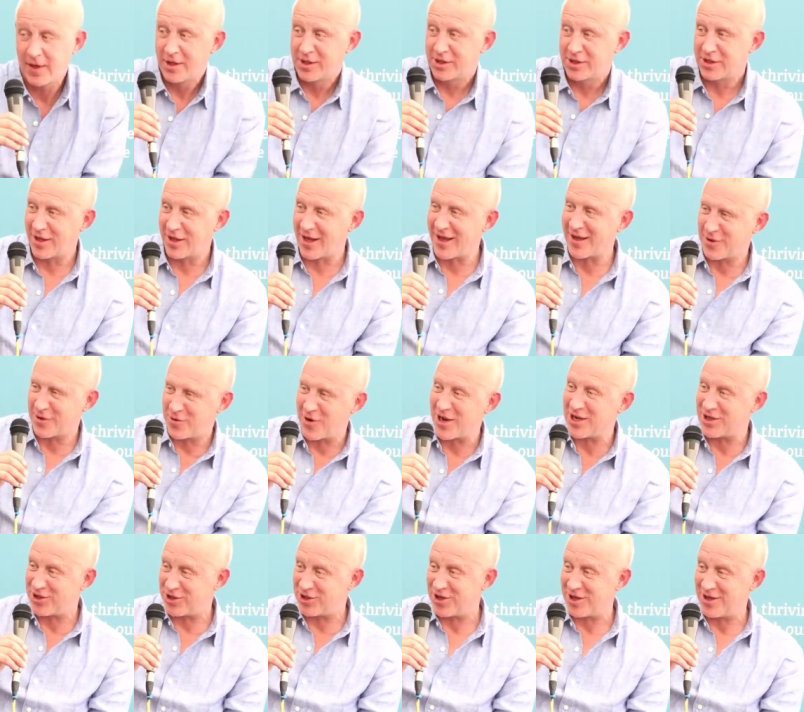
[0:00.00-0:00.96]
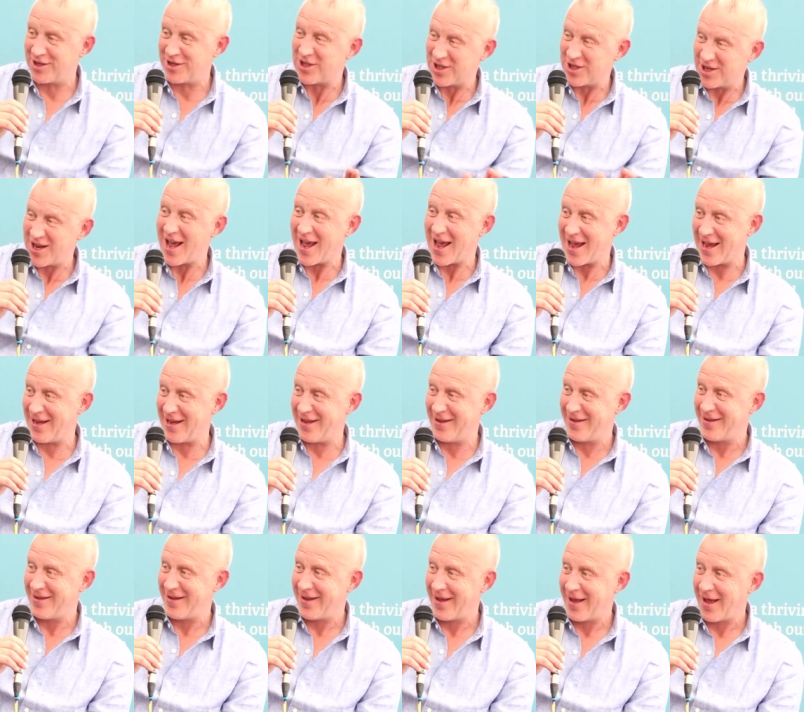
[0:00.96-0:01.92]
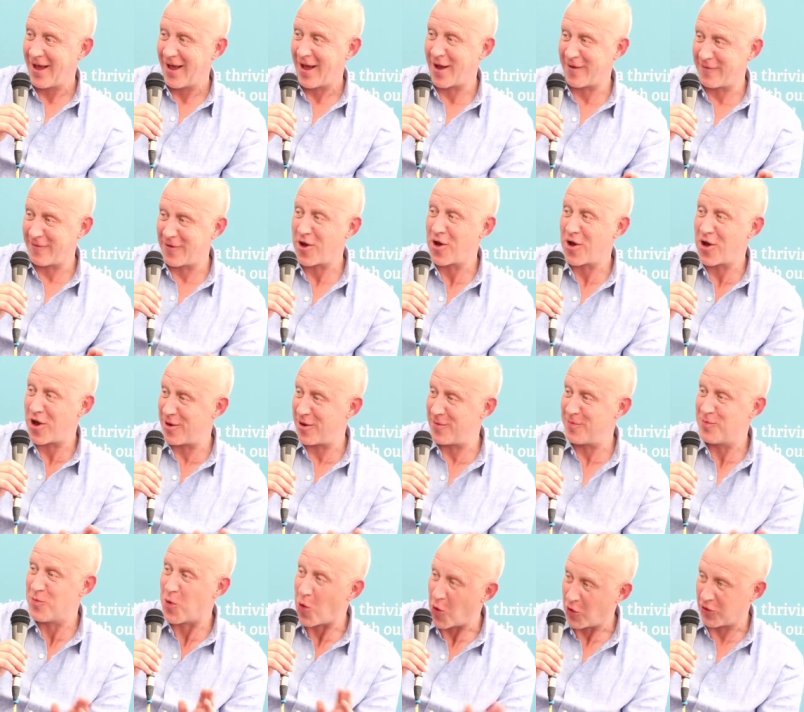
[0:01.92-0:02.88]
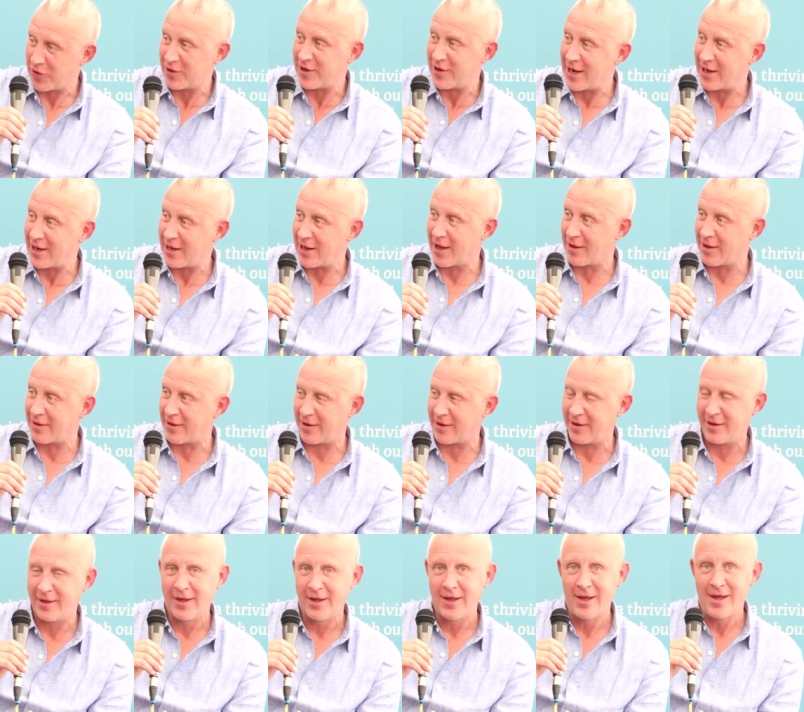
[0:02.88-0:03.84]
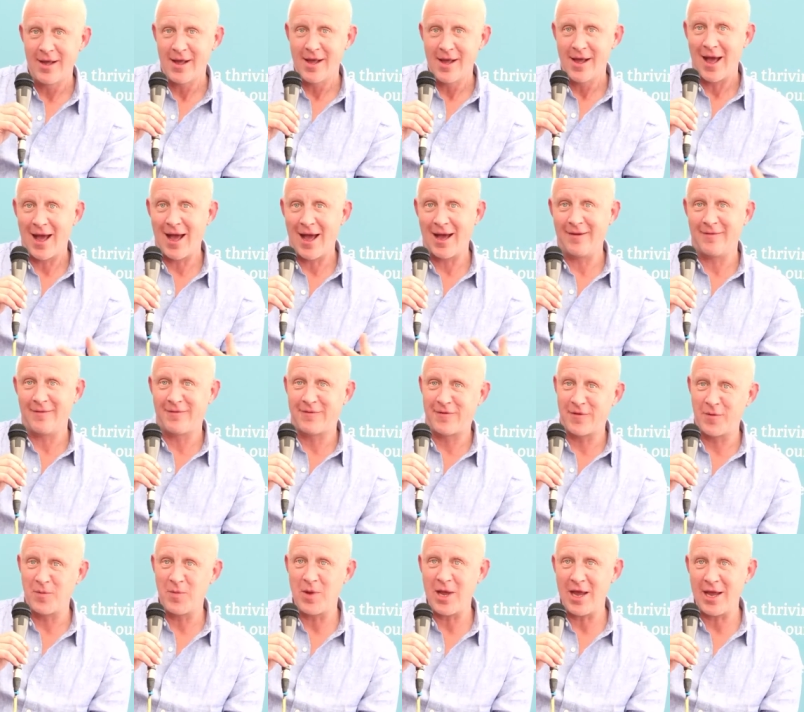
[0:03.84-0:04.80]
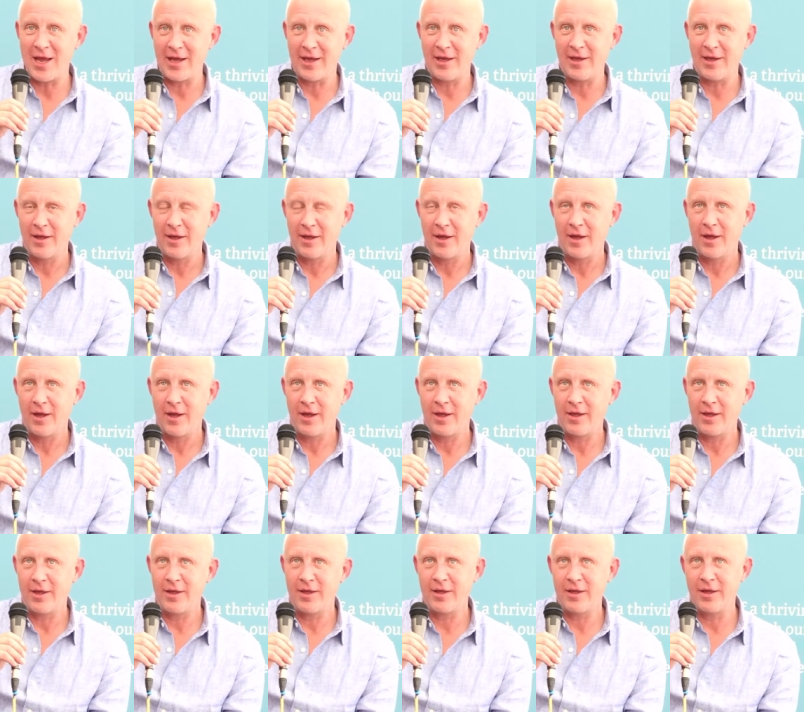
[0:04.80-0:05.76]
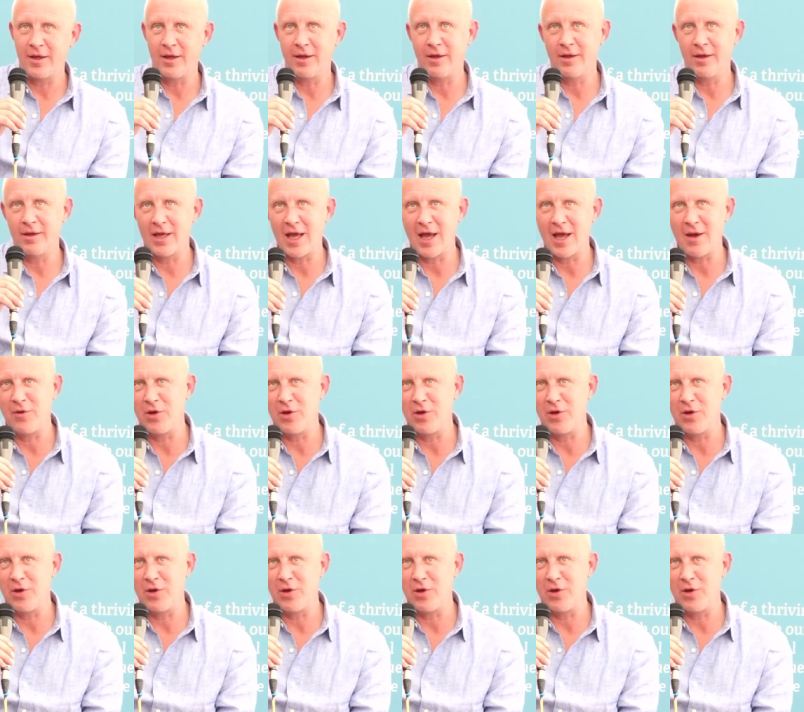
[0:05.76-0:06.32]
So that question today, I've heard more than any other. And for me, yeah,